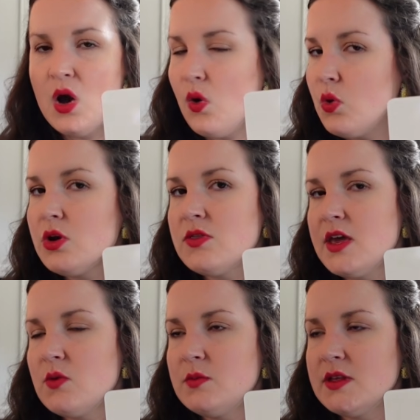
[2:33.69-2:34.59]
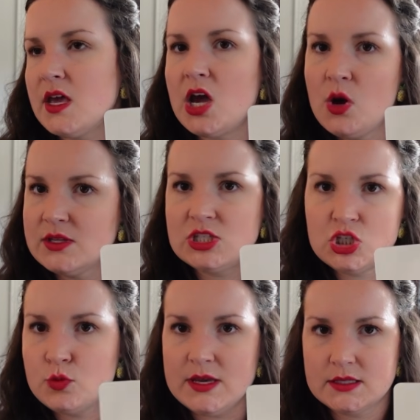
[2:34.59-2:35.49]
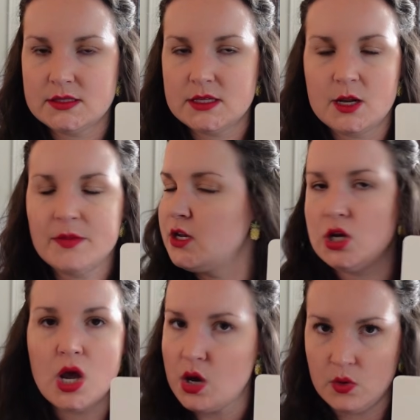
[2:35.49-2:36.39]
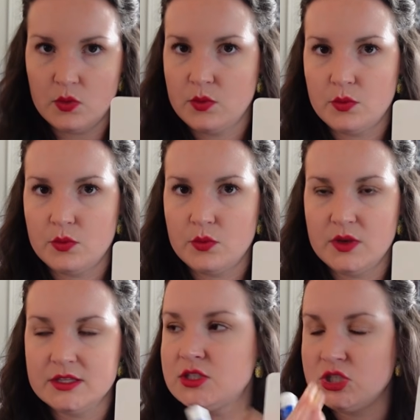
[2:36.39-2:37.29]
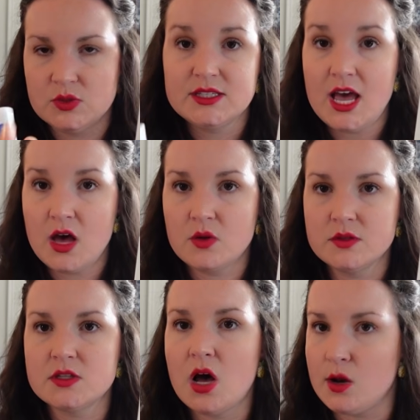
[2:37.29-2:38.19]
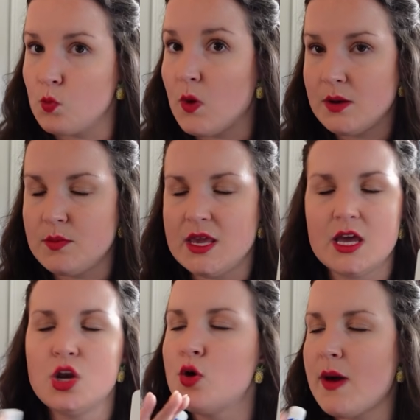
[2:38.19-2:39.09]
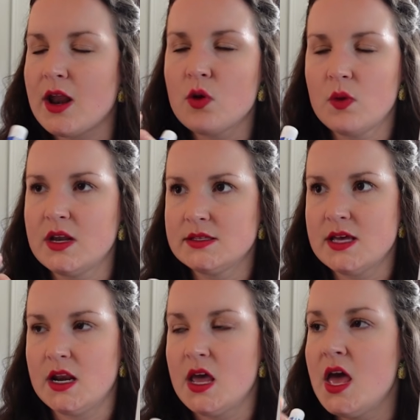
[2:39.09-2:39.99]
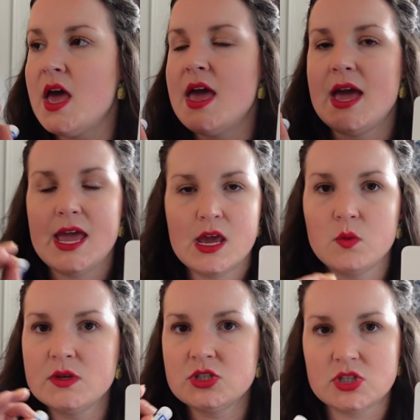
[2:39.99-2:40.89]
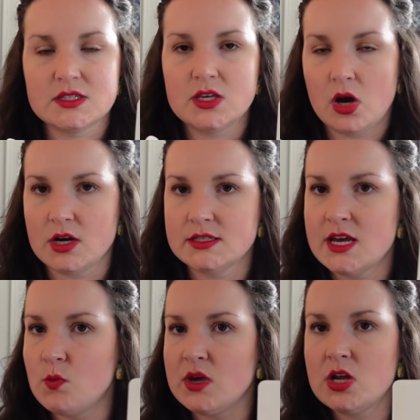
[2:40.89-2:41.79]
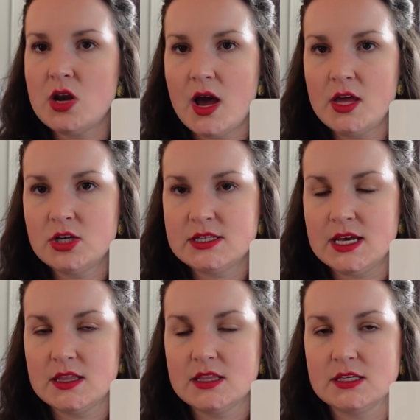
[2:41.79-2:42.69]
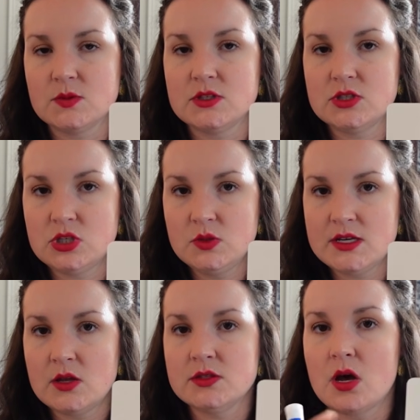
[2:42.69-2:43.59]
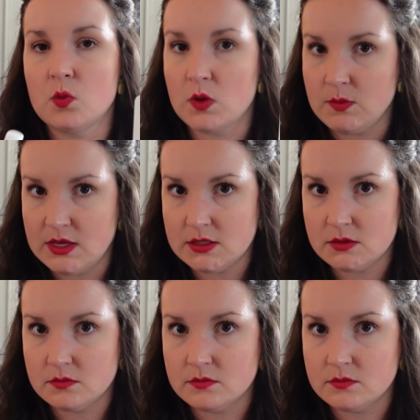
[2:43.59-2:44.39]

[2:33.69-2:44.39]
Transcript: Or they would be like, oh, it's 2 beats. And I'm like, no, it's 2 sounds on 1 beat. And no matter what I said, it was just the hardest time. We could not understand that this was 2 sounds on 1 beat.